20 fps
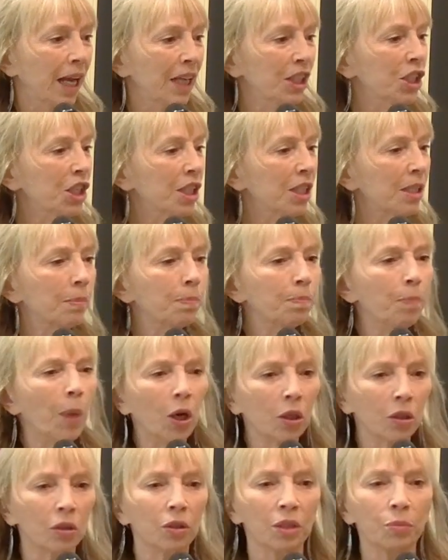and she
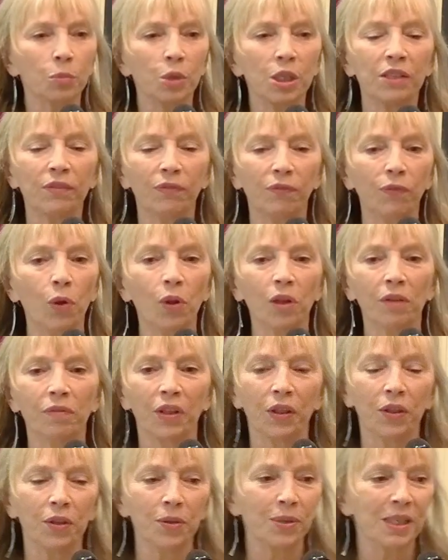sparkled and was full of
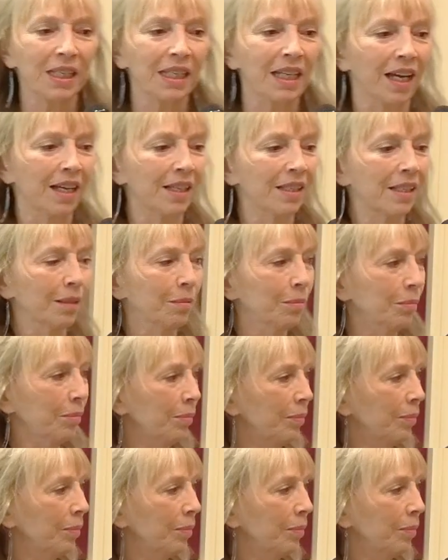enthusiasm.